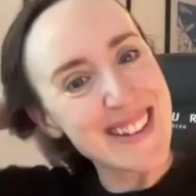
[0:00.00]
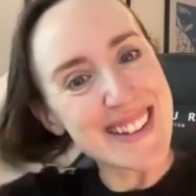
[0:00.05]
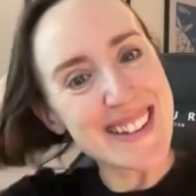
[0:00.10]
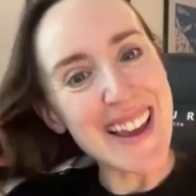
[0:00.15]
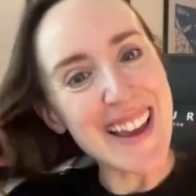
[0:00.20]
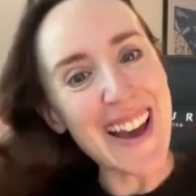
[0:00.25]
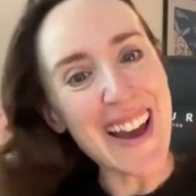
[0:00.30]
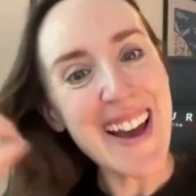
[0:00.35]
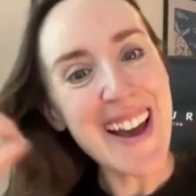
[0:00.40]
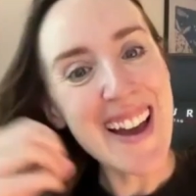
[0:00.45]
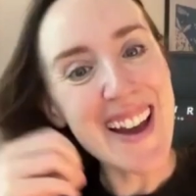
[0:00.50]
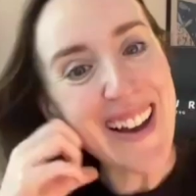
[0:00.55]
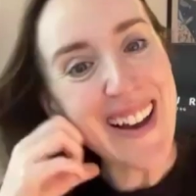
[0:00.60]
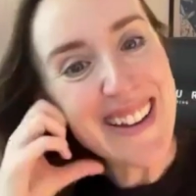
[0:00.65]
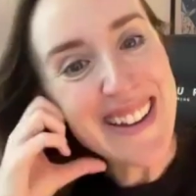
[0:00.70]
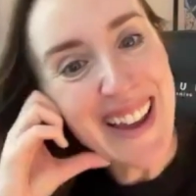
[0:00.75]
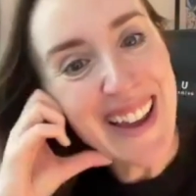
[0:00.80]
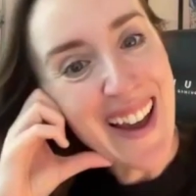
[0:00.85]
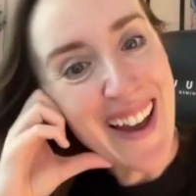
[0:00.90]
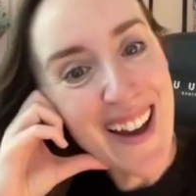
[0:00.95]

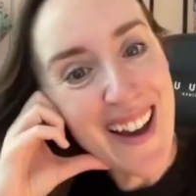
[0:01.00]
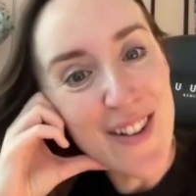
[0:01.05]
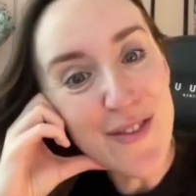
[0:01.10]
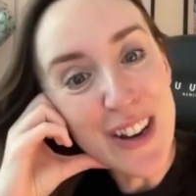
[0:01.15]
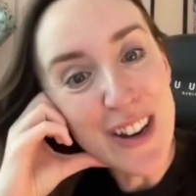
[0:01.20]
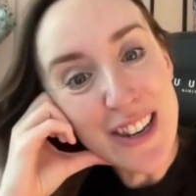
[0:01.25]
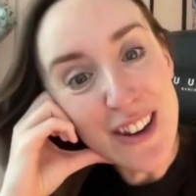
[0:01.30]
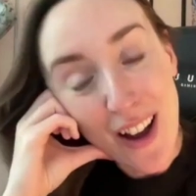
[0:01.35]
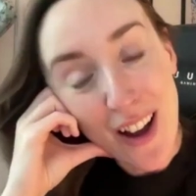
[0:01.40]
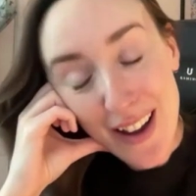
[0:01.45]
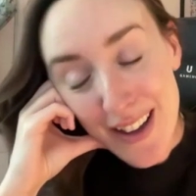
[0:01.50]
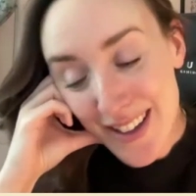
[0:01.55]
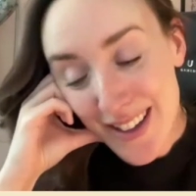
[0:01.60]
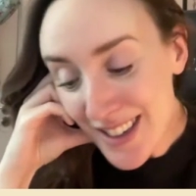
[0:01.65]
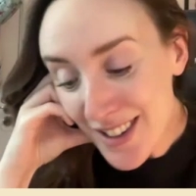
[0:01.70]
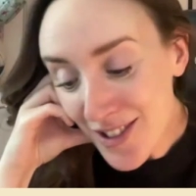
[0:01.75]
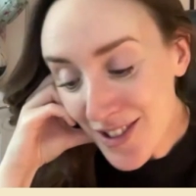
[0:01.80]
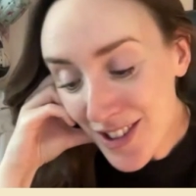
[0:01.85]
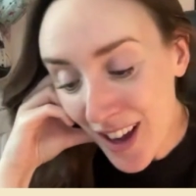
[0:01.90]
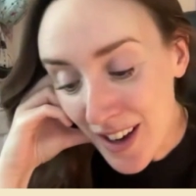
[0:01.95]
Yeah. Well, I
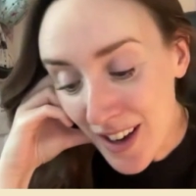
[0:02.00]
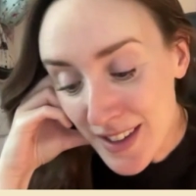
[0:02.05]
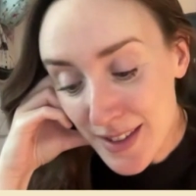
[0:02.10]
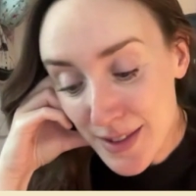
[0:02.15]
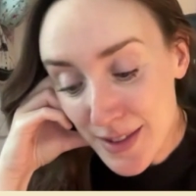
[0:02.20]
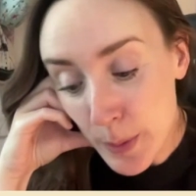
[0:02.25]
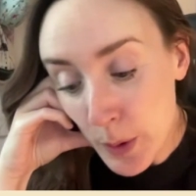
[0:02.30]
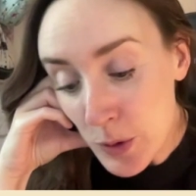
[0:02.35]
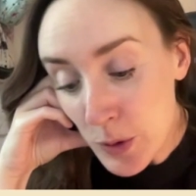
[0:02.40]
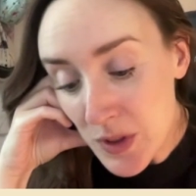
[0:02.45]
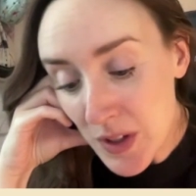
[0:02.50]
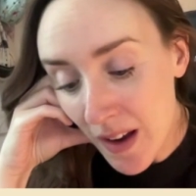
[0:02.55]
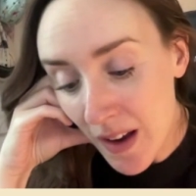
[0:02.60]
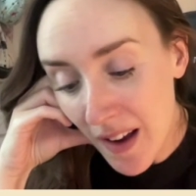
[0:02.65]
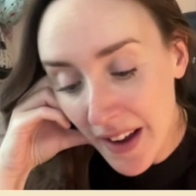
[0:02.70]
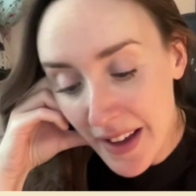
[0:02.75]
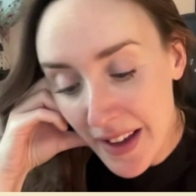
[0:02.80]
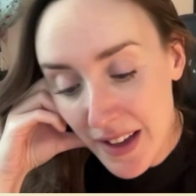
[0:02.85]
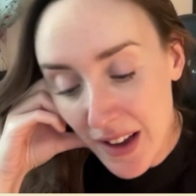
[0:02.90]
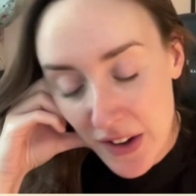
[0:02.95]
suppose
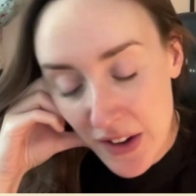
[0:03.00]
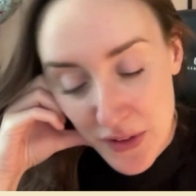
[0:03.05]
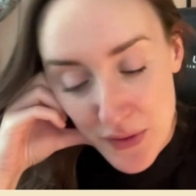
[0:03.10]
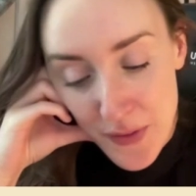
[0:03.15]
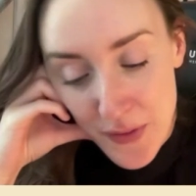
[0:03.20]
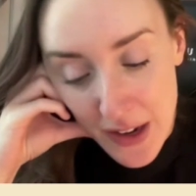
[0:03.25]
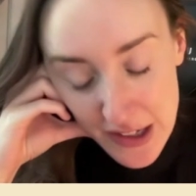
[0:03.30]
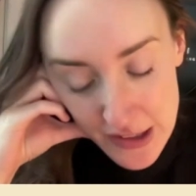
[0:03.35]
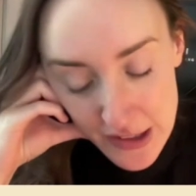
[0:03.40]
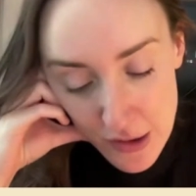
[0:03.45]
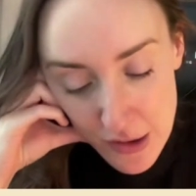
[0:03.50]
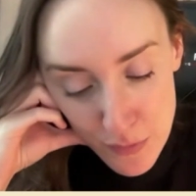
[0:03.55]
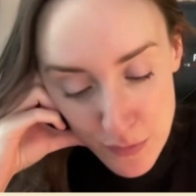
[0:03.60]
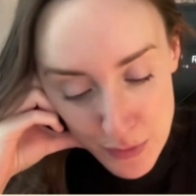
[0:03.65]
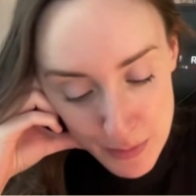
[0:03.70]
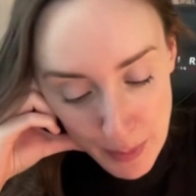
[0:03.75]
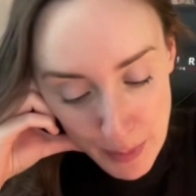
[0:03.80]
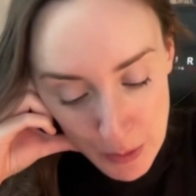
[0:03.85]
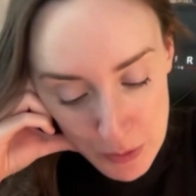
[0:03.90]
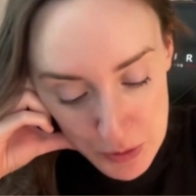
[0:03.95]
I kind of fell in love
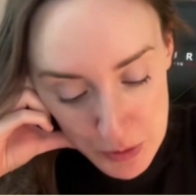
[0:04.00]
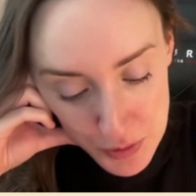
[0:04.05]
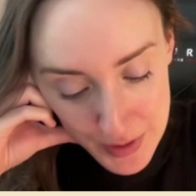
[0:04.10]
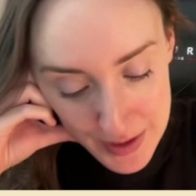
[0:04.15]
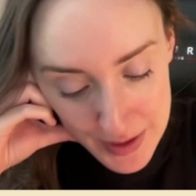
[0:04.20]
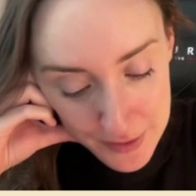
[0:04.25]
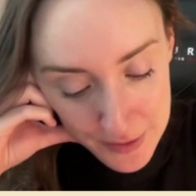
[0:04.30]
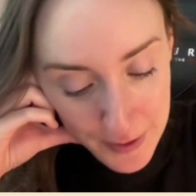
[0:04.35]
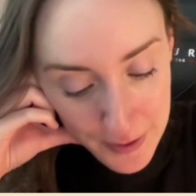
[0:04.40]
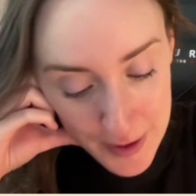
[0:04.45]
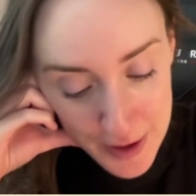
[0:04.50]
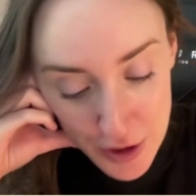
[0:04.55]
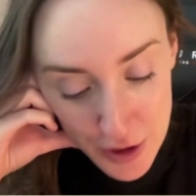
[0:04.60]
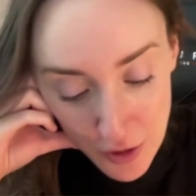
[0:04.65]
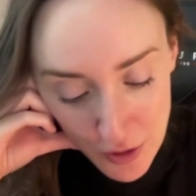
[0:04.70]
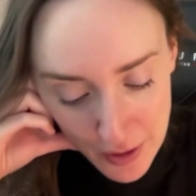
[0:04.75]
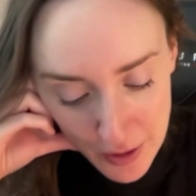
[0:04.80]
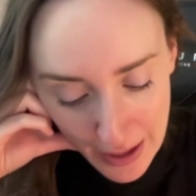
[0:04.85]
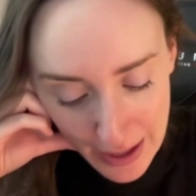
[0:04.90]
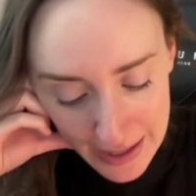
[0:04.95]
with poetry at a very
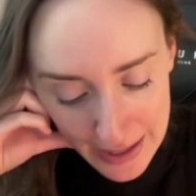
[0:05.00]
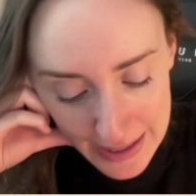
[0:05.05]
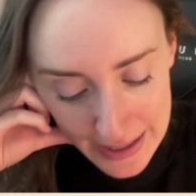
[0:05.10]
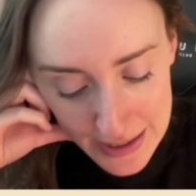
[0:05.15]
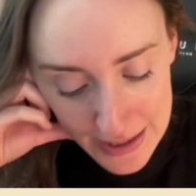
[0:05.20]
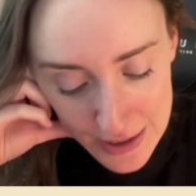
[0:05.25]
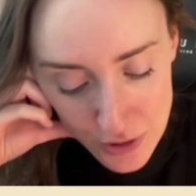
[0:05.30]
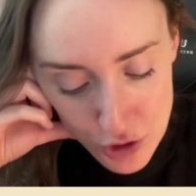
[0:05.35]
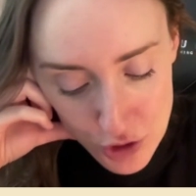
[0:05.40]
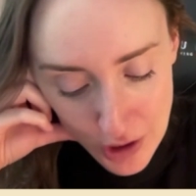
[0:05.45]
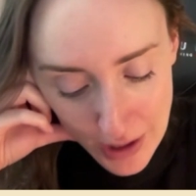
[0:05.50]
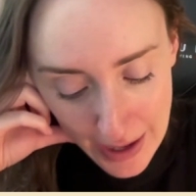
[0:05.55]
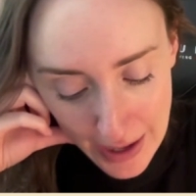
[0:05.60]
young age.